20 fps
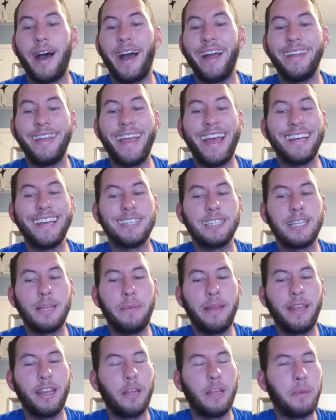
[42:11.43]
I
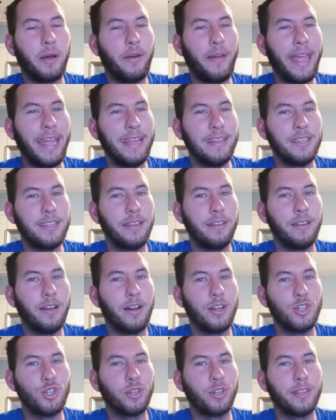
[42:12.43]
estimated about
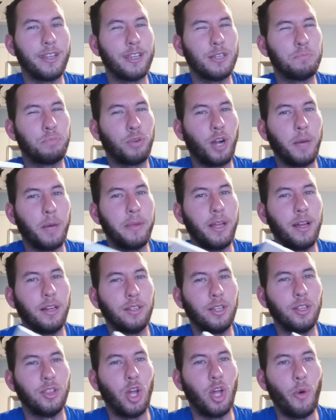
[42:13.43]
1800, and that's probably
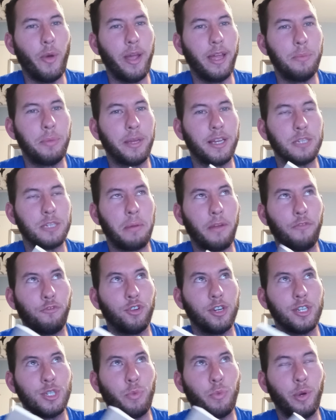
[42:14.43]
on the low end because my
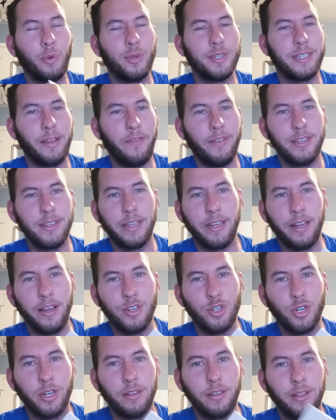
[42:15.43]
first one was
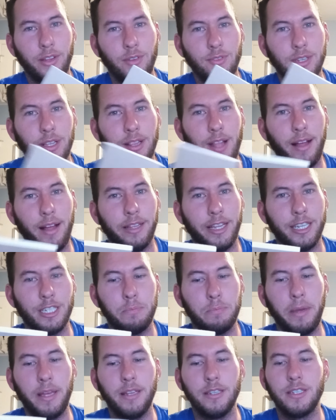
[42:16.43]
1700. It was a lot
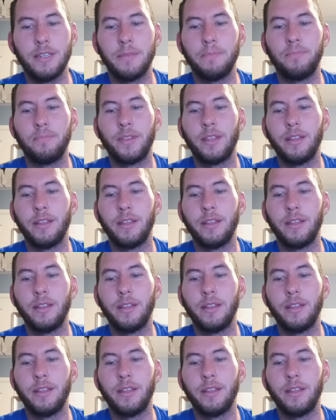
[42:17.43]
less space.